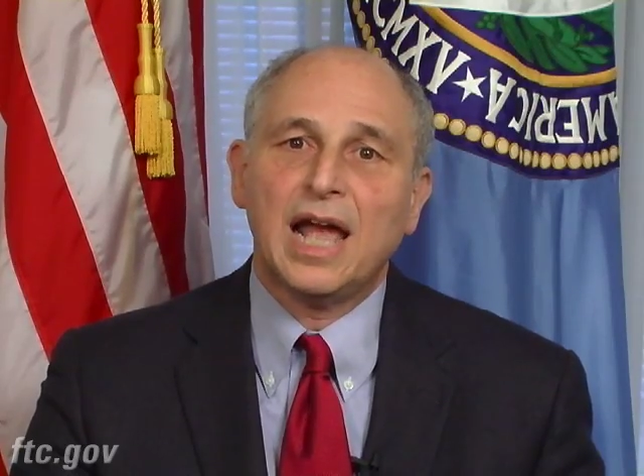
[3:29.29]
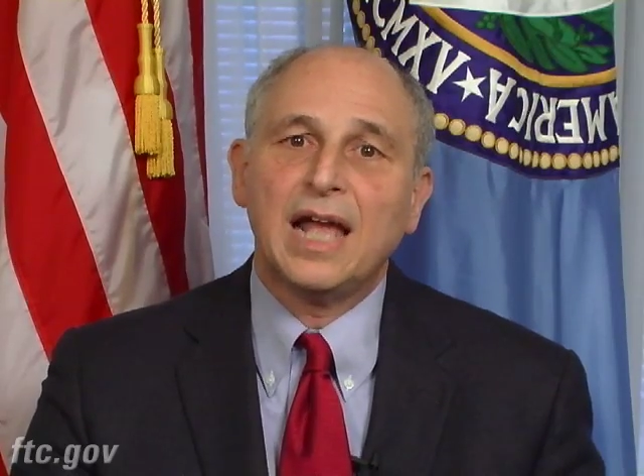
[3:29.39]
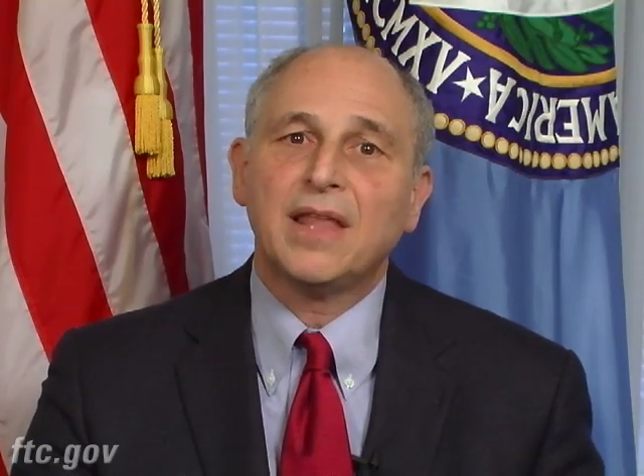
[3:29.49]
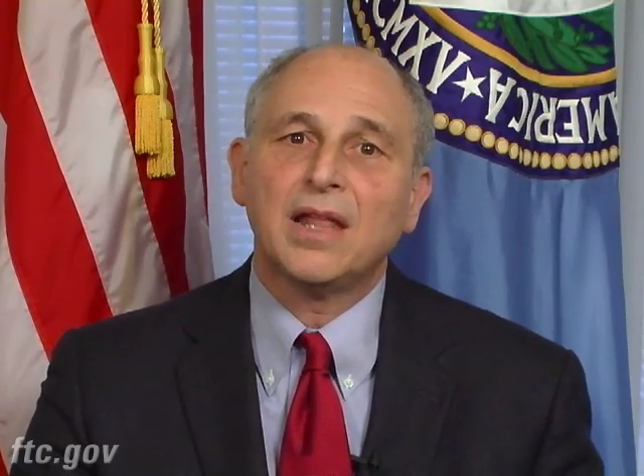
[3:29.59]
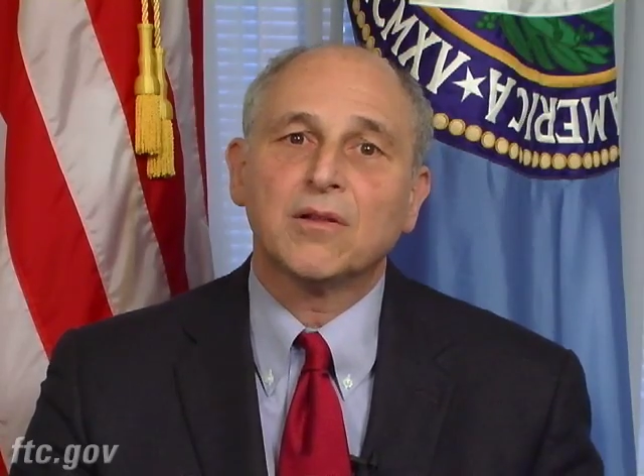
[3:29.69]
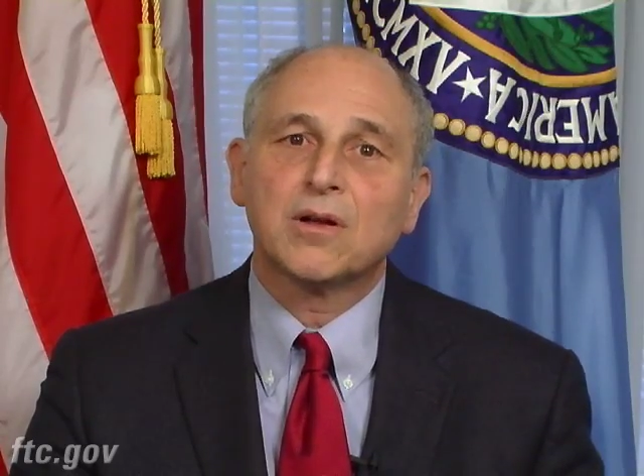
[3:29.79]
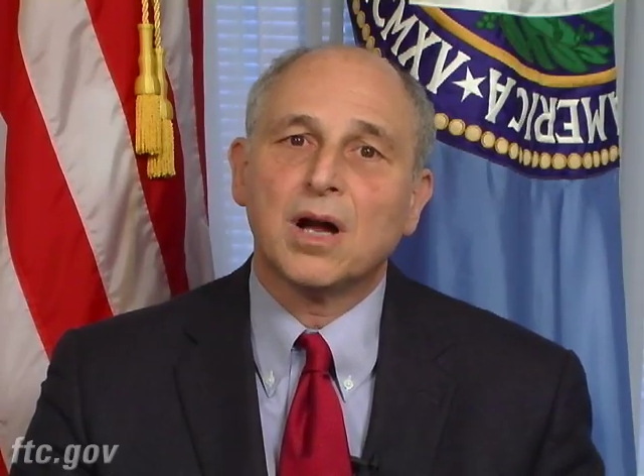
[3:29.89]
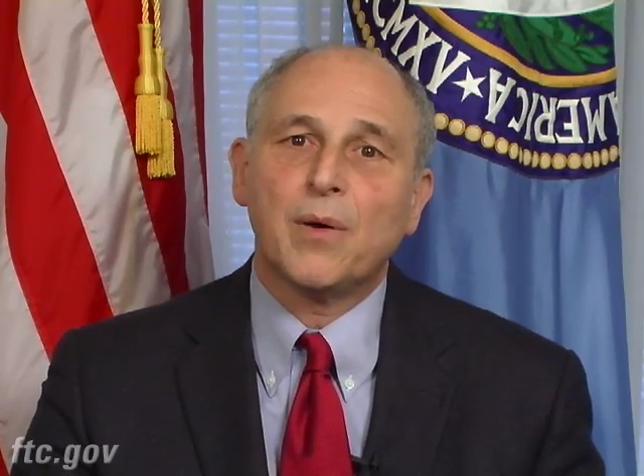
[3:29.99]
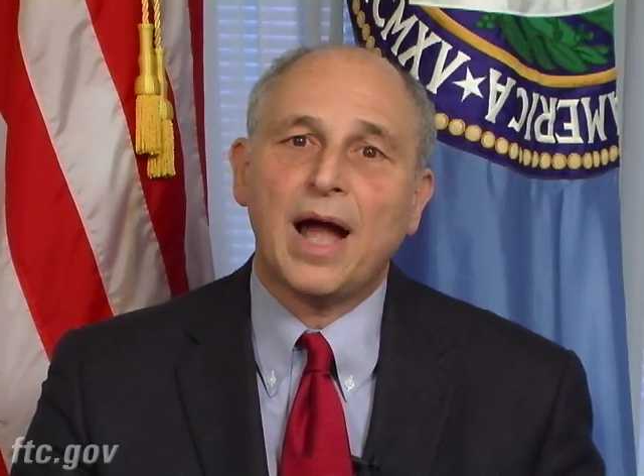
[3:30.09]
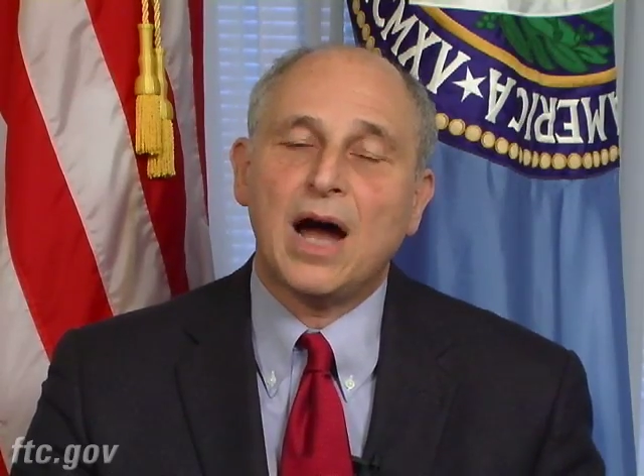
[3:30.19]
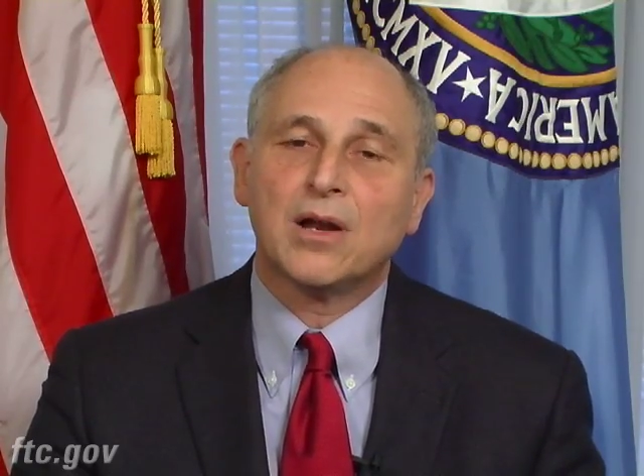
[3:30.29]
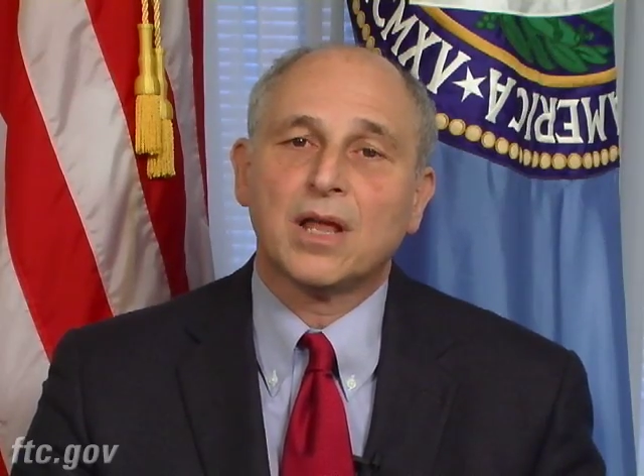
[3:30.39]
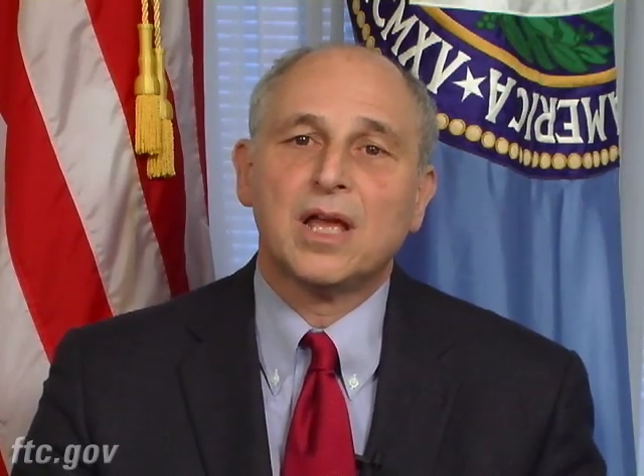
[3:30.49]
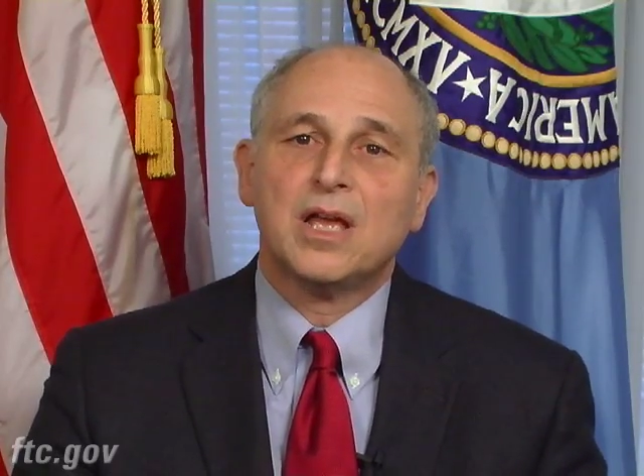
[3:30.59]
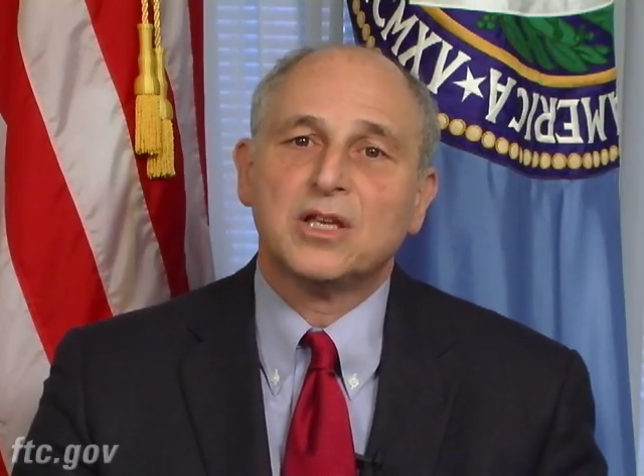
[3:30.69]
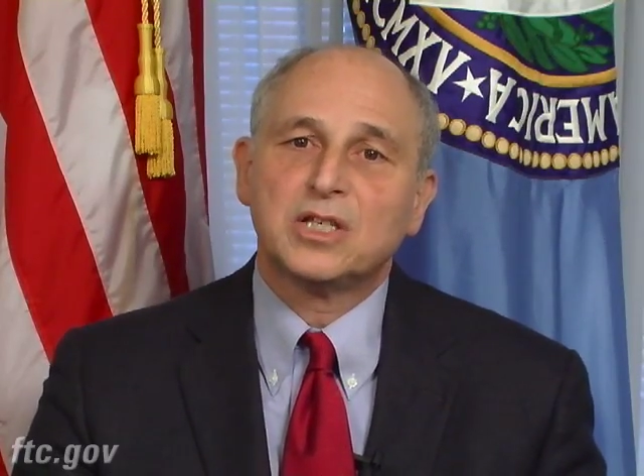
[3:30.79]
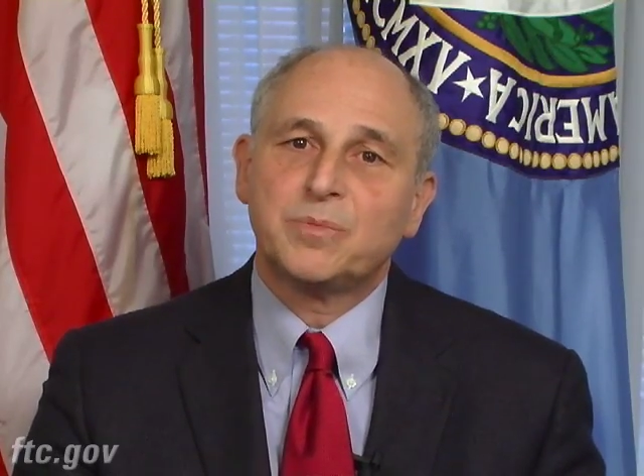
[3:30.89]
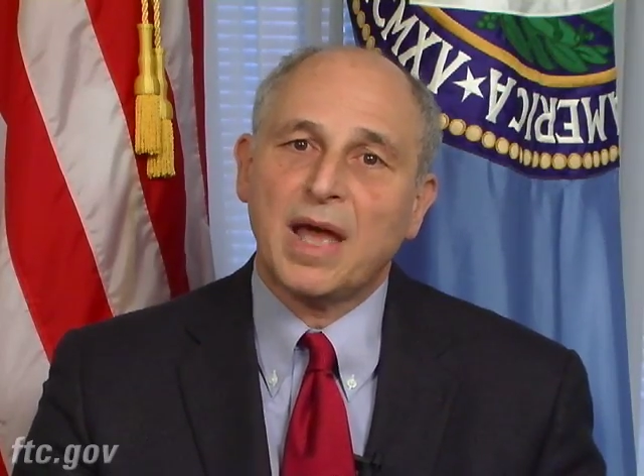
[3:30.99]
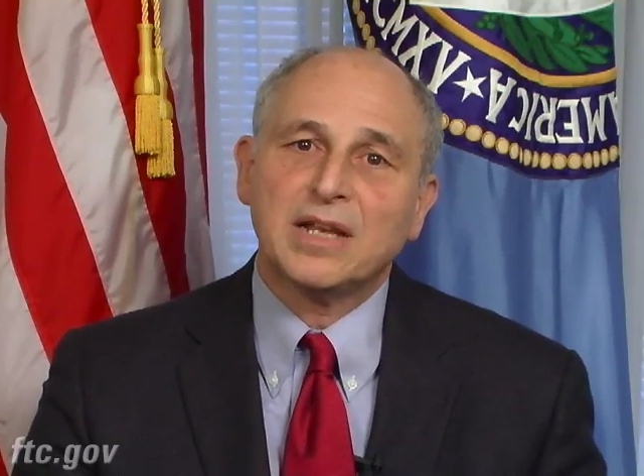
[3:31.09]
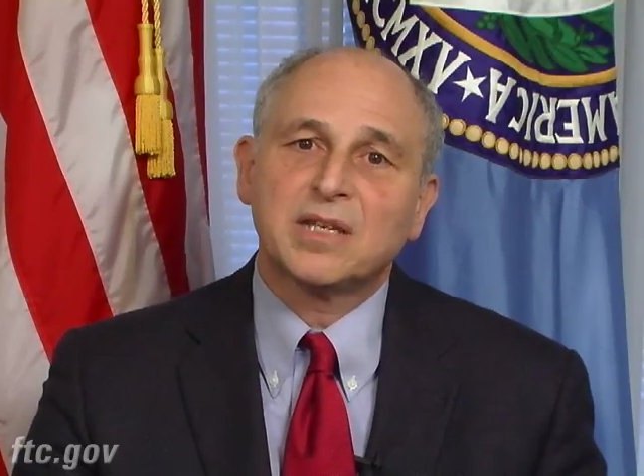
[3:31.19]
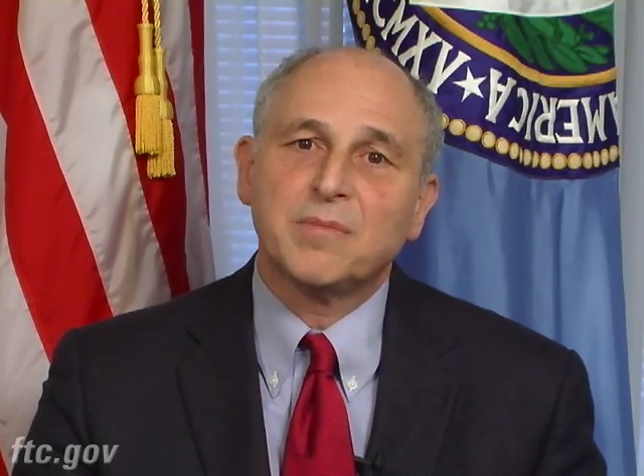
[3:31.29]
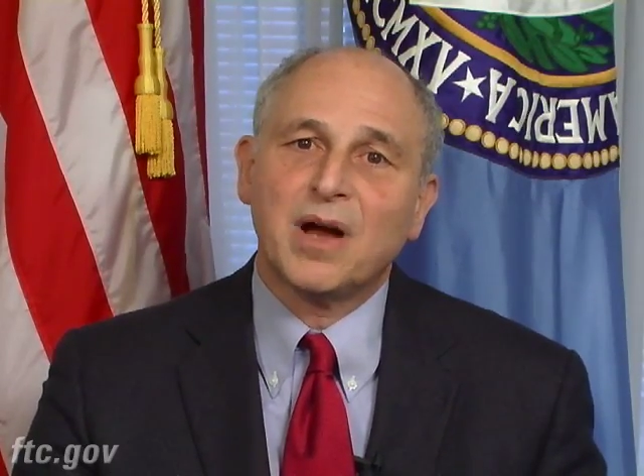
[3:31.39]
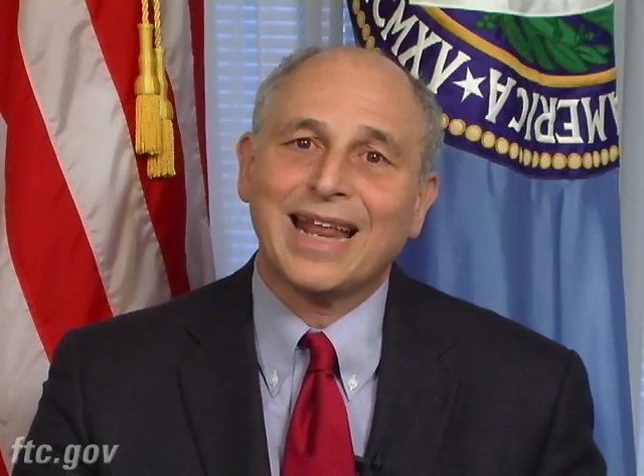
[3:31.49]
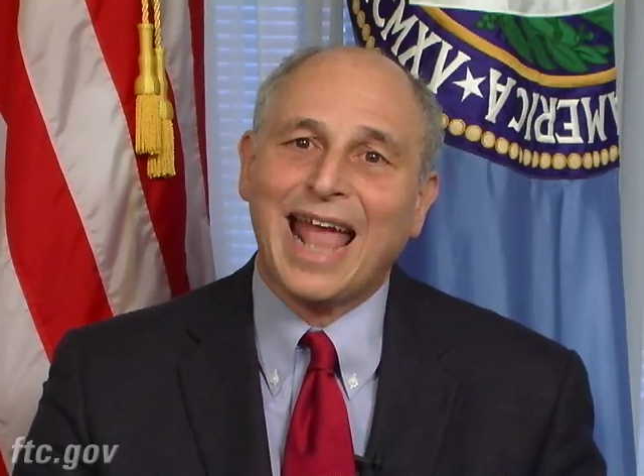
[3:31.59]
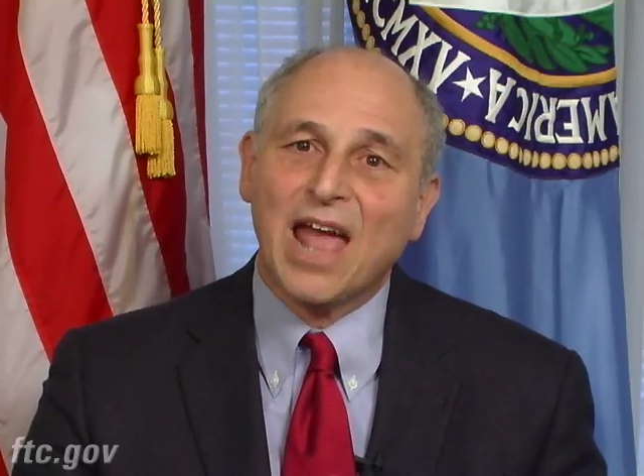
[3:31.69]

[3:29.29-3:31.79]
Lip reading: and then they'll go out, spend some money,